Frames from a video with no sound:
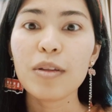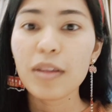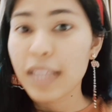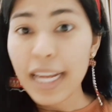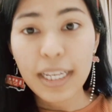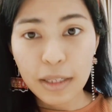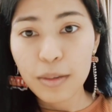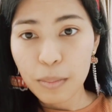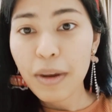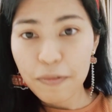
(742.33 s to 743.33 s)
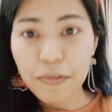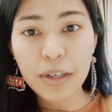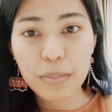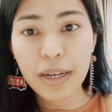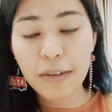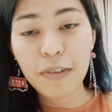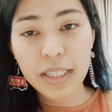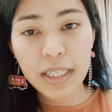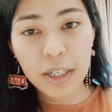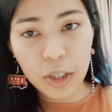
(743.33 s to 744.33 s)
is my first
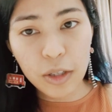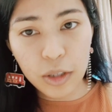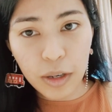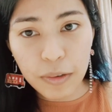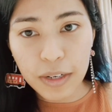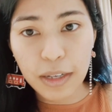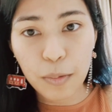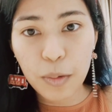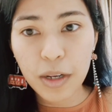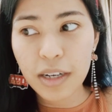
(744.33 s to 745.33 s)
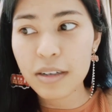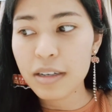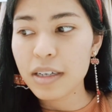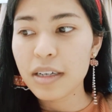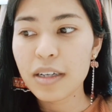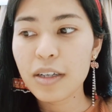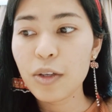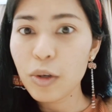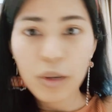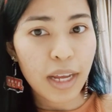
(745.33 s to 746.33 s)
manifestation story where you
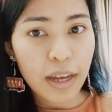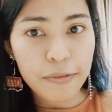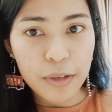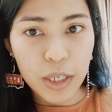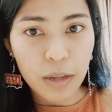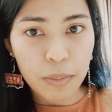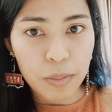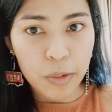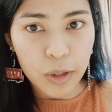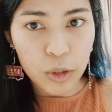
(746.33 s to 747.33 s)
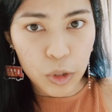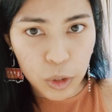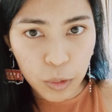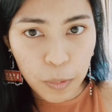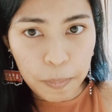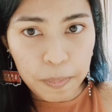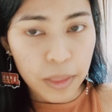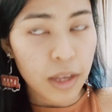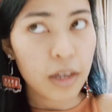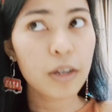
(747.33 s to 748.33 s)
don't have to tell people what to do.
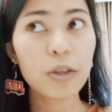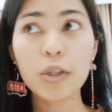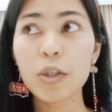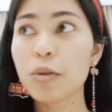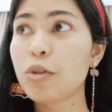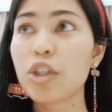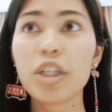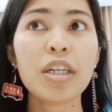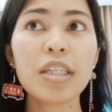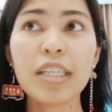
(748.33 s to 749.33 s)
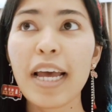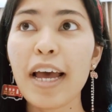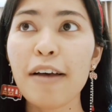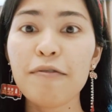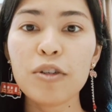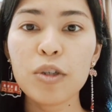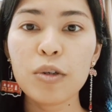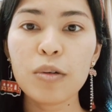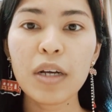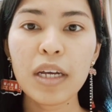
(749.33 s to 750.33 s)
You just have
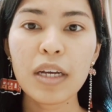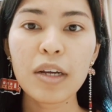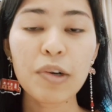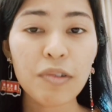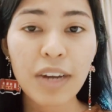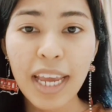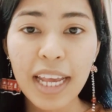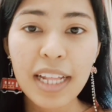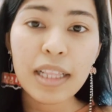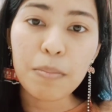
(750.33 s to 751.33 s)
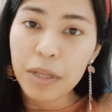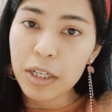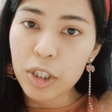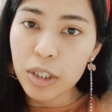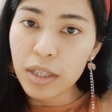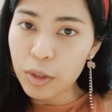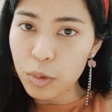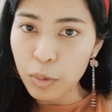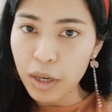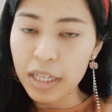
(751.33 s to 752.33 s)
to create the picture that you
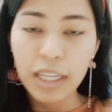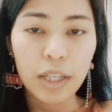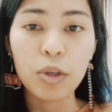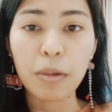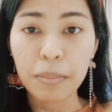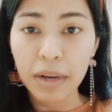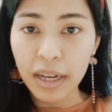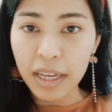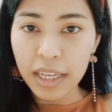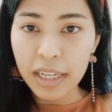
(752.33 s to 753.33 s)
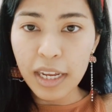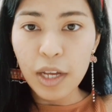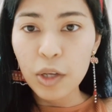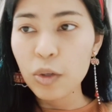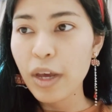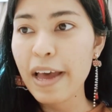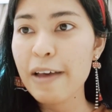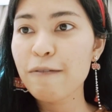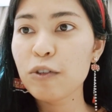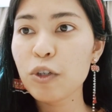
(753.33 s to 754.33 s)
want in your mind. You have
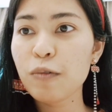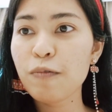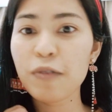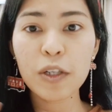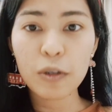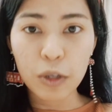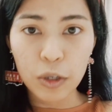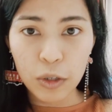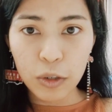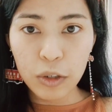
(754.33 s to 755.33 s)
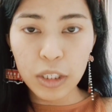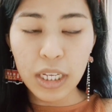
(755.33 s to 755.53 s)
to feel good